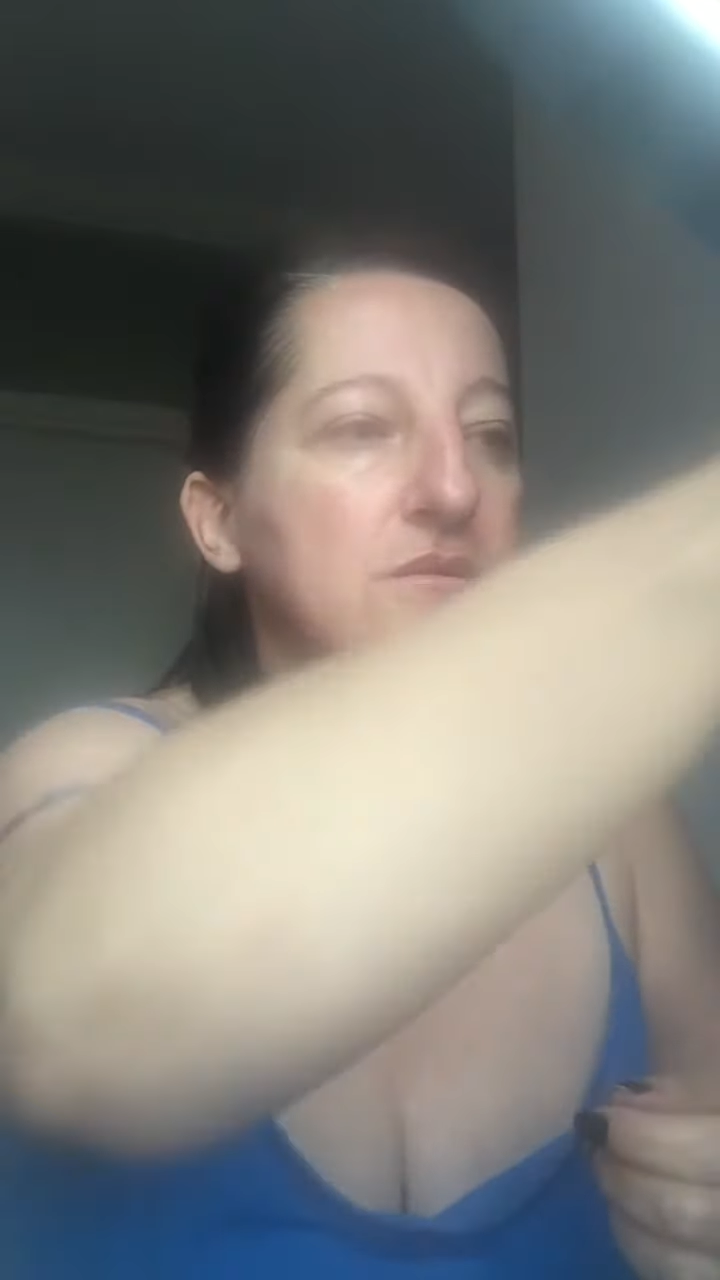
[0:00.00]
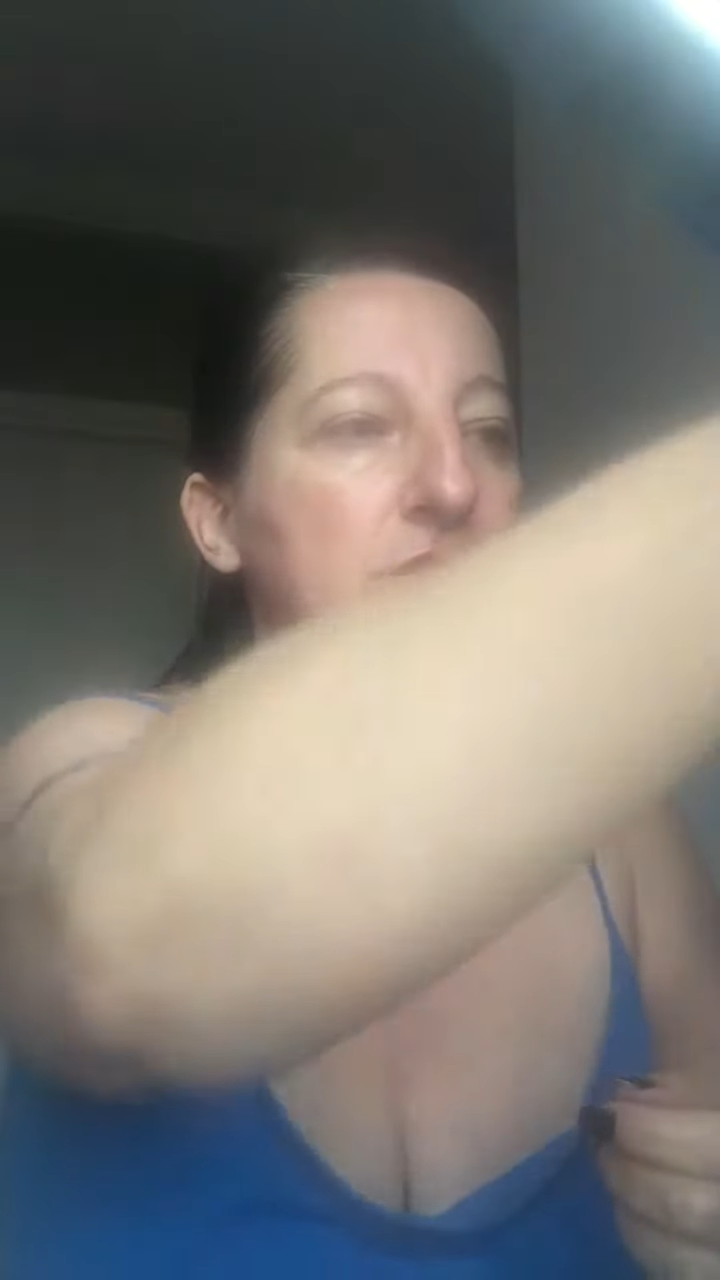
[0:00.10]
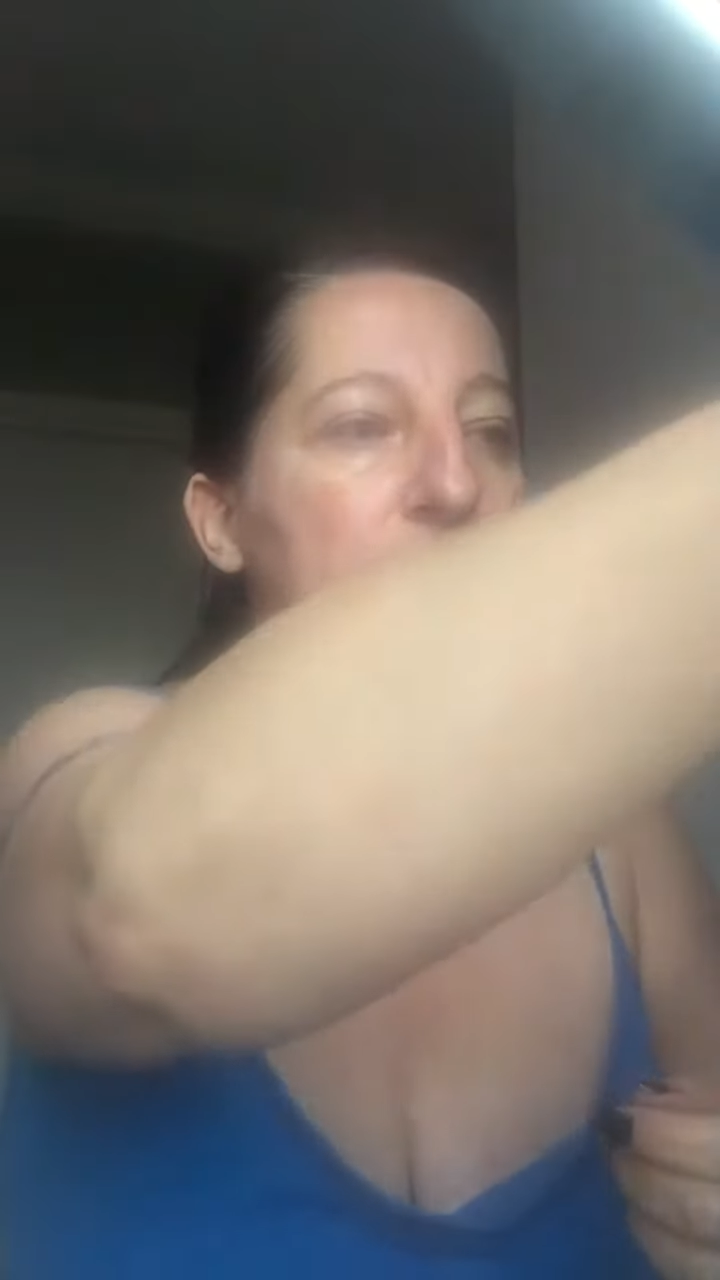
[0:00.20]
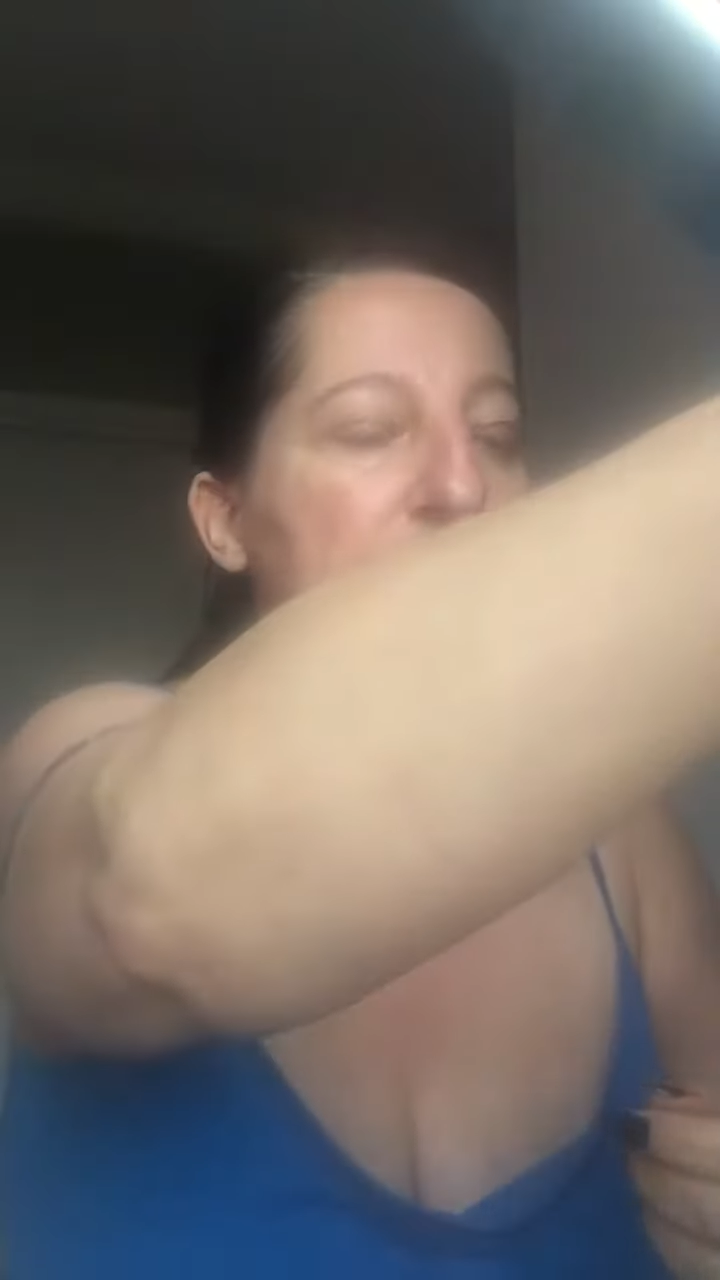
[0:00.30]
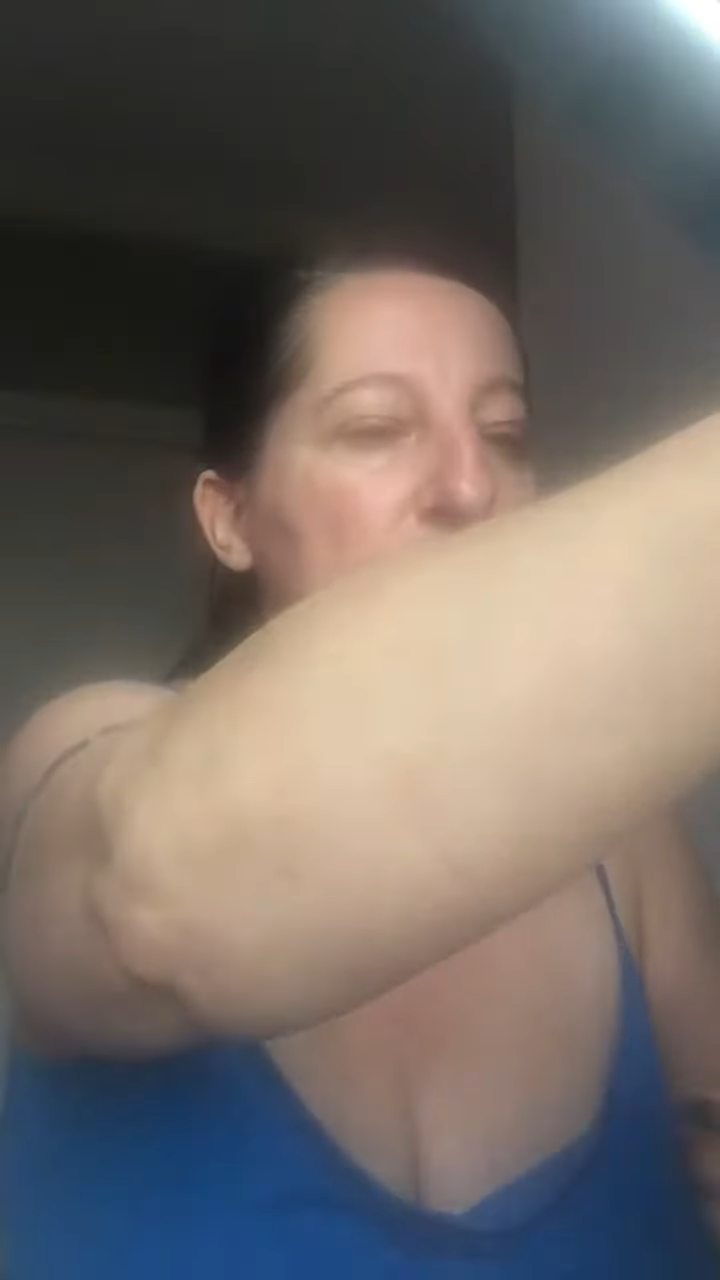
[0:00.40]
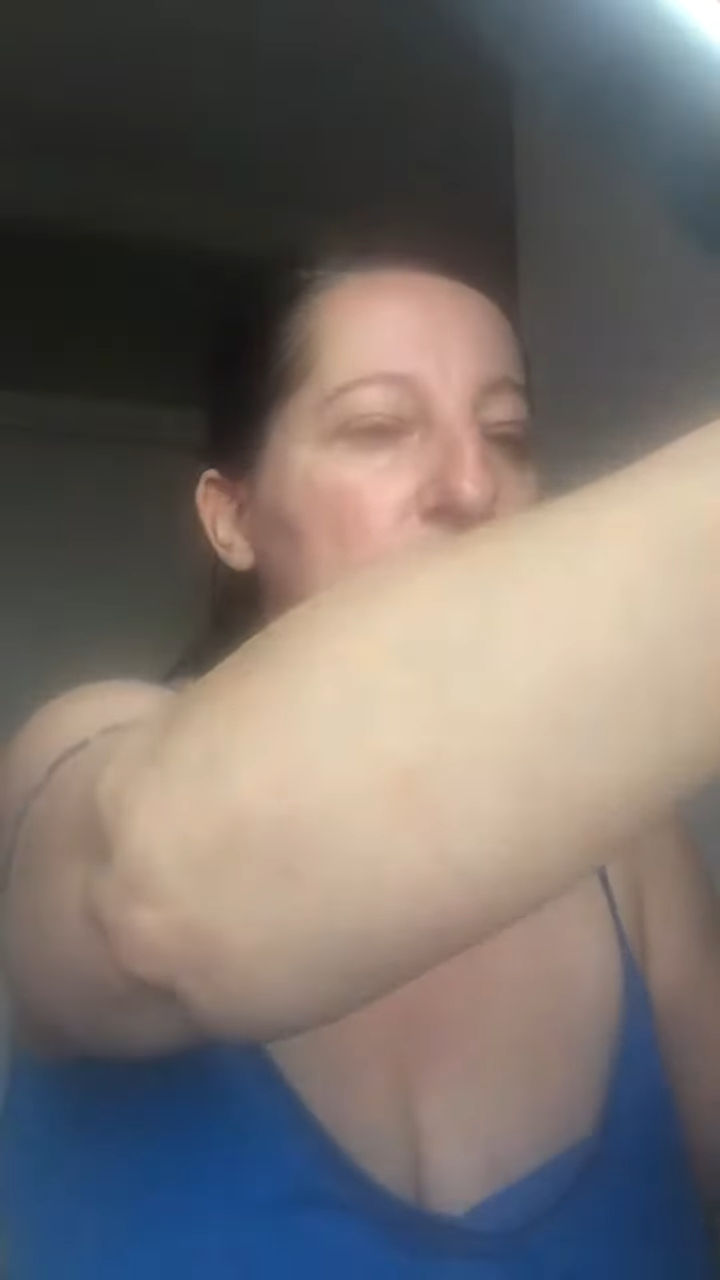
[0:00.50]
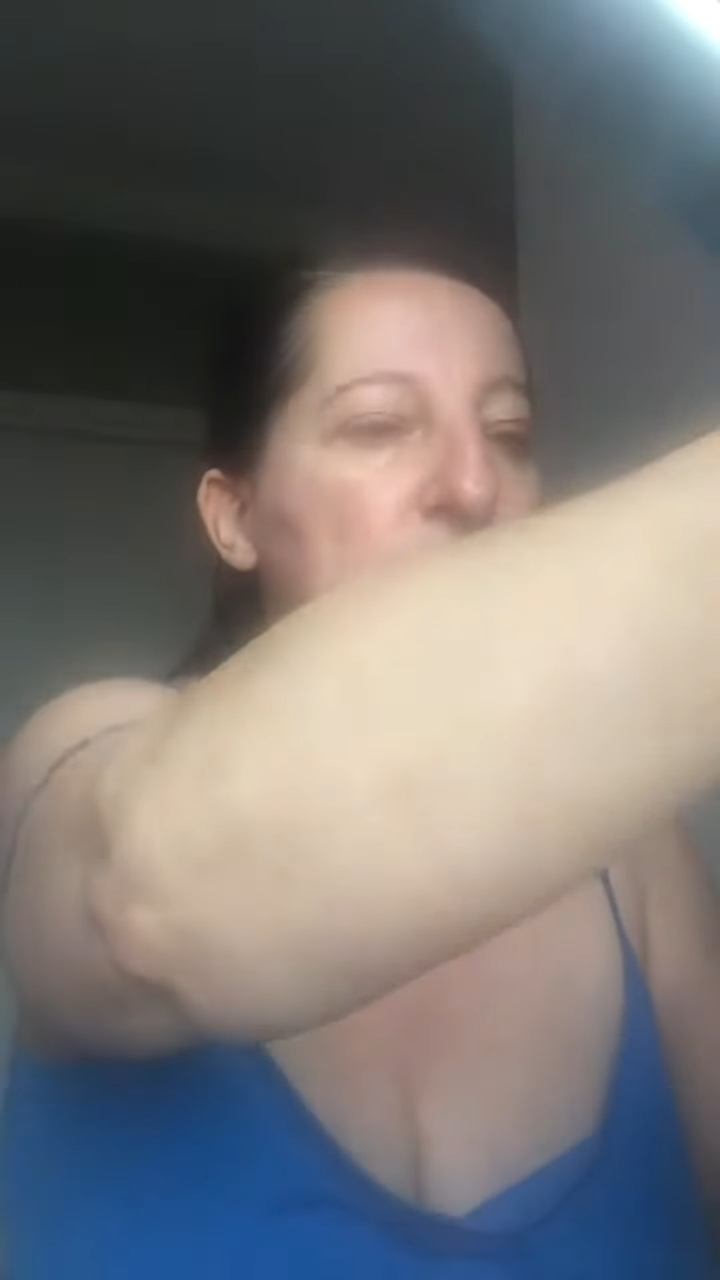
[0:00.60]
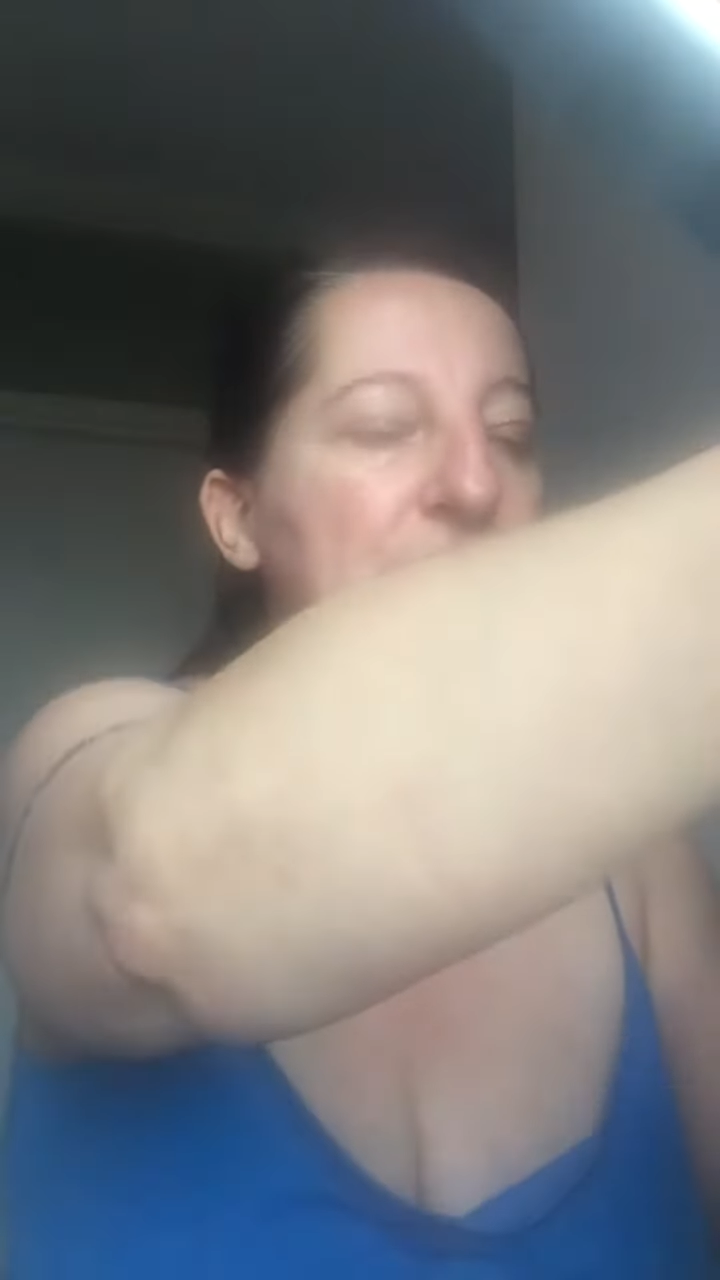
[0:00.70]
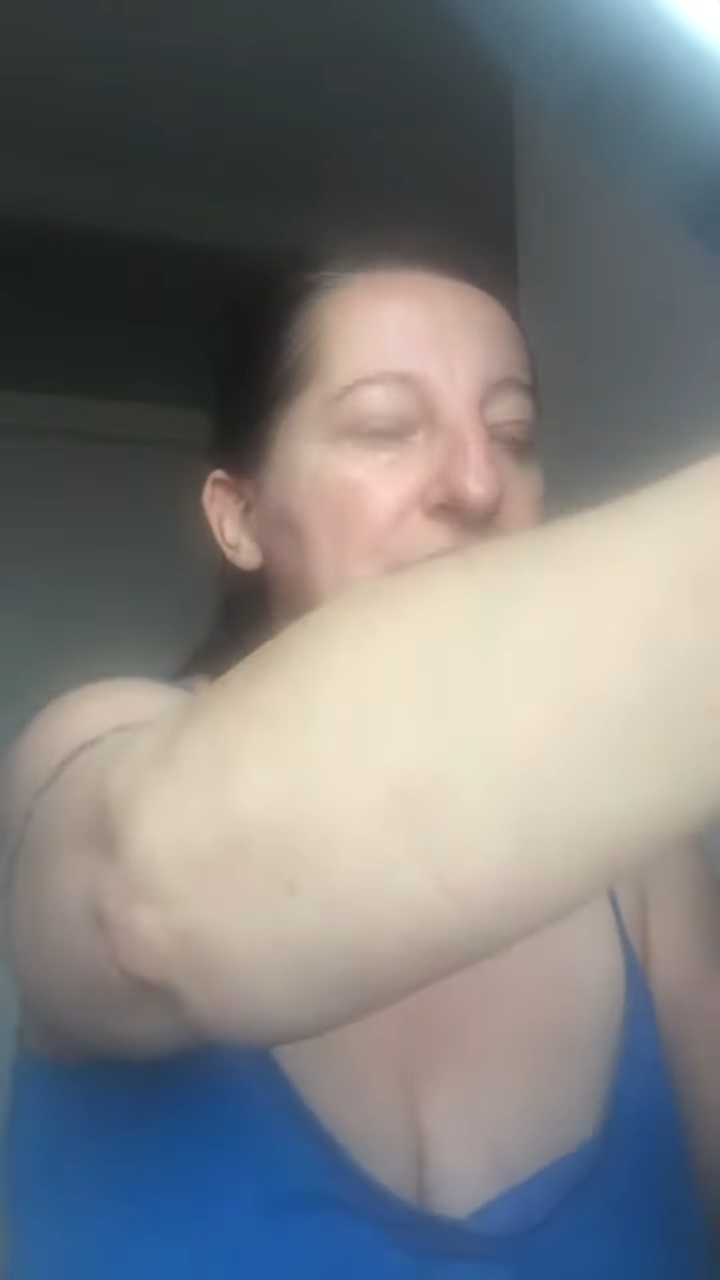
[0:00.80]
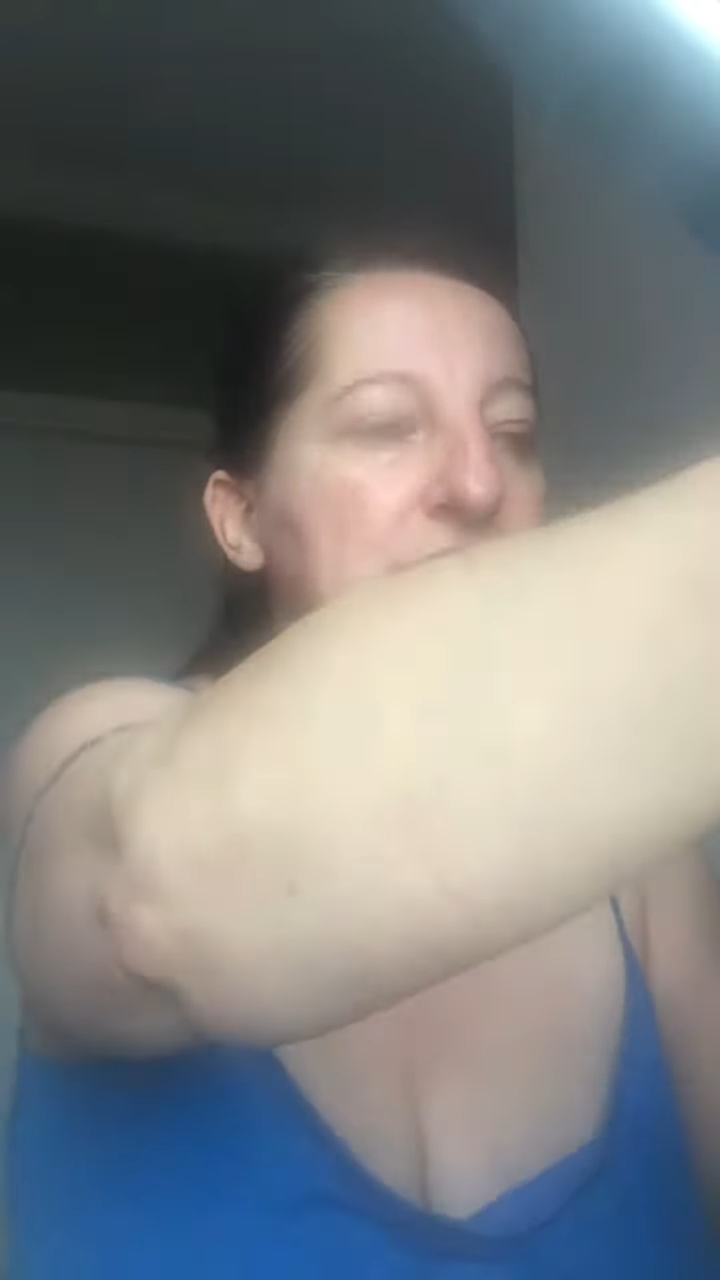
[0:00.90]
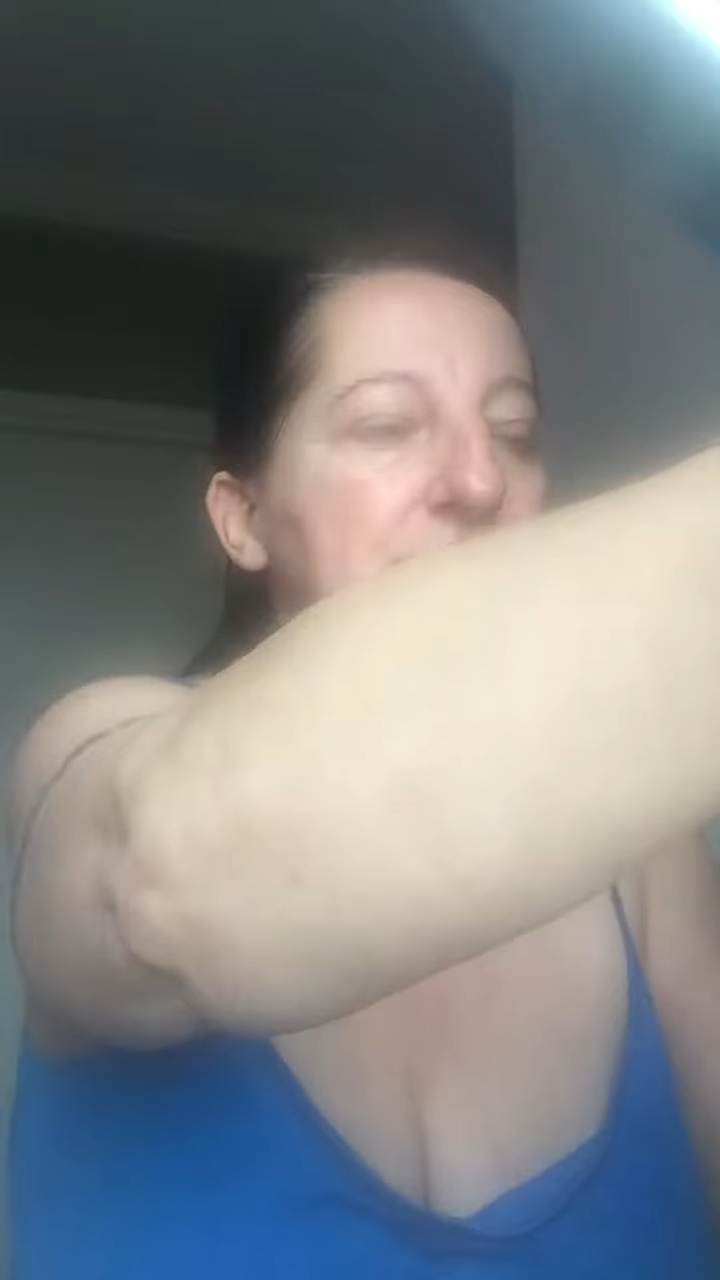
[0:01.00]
L'Oreal one.